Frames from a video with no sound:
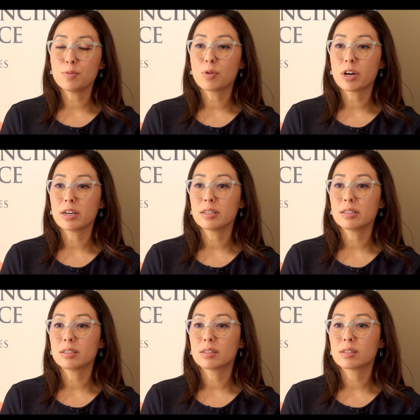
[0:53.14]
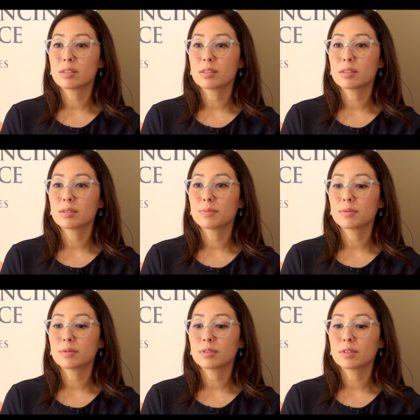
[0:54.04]
was
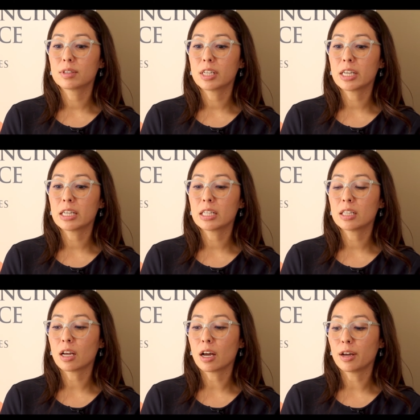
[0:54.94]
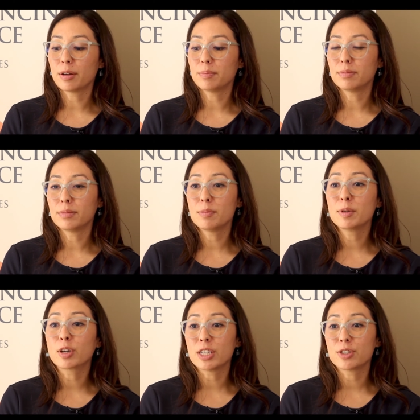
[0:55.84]
in um,
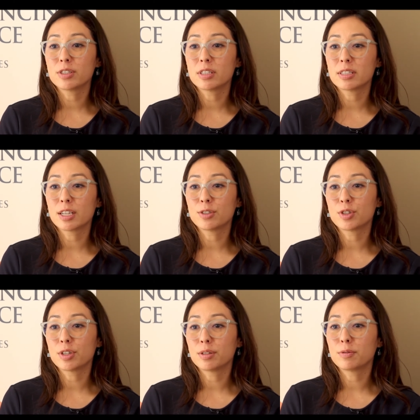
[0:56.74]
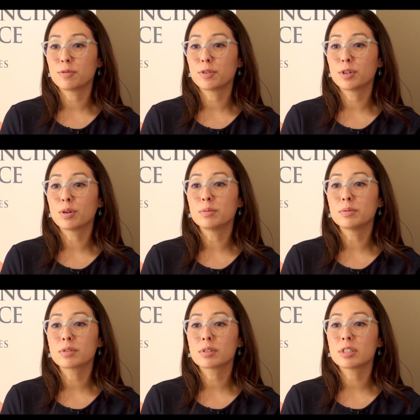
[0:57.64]
immigration detention for
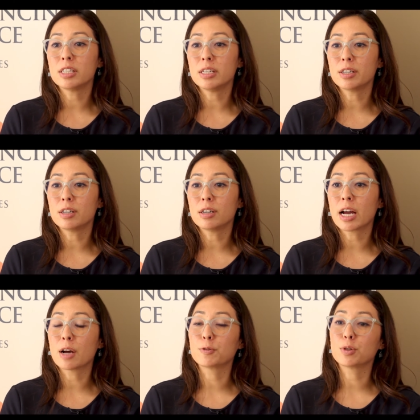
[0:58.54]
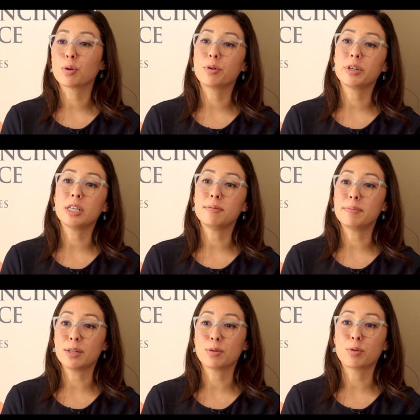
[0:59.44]
almost a year after already
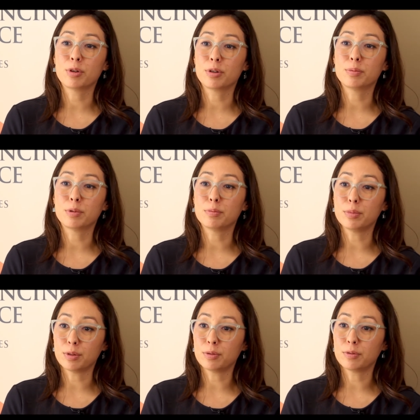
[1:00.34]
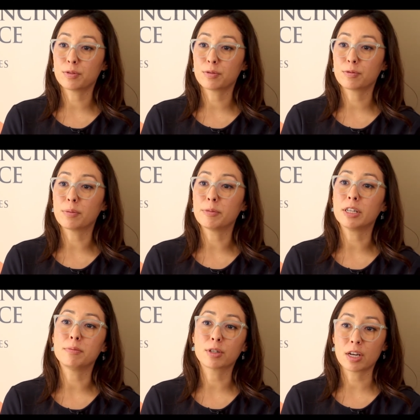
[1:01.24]
being ordered removed from an
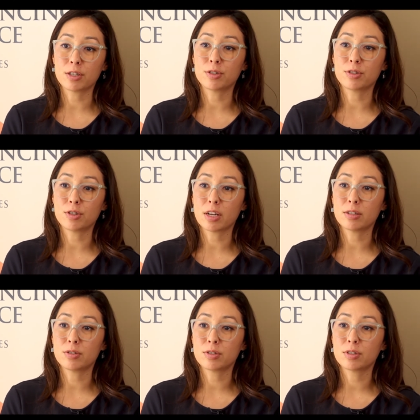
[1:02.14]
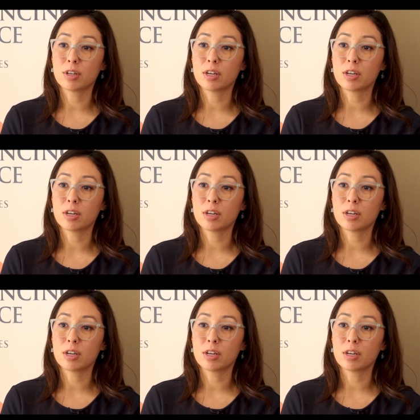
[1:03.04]
immigration judge.